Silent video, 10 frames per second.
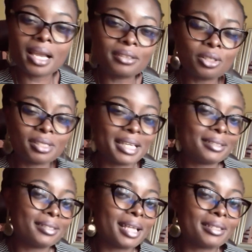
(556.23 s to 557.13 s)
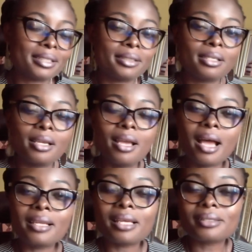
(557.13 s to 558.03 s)
just get started,
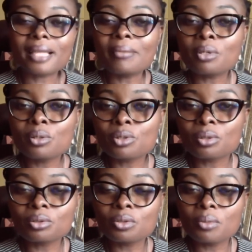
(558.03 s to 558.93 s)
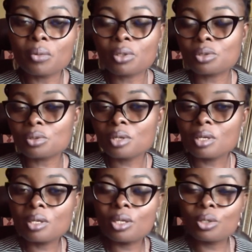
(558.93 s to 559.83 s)
and as time goes on, you may want to
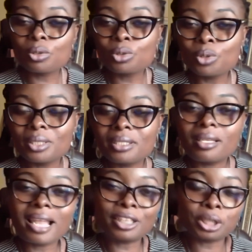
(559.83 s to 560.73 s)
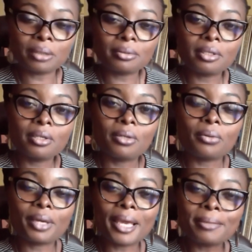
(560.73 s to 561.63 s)
do it larger.
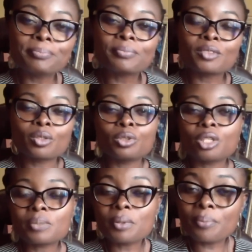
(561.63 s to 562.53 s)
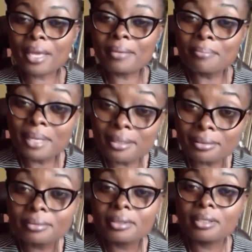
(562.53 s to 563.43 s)
Okay. You could just prepare a meal
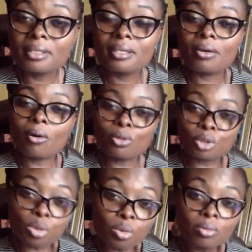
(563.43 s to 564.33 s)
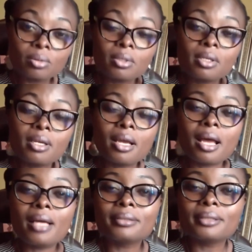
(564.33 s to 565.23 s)
or two,
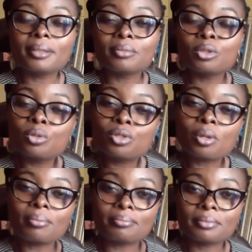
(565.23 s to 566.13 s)
and then do some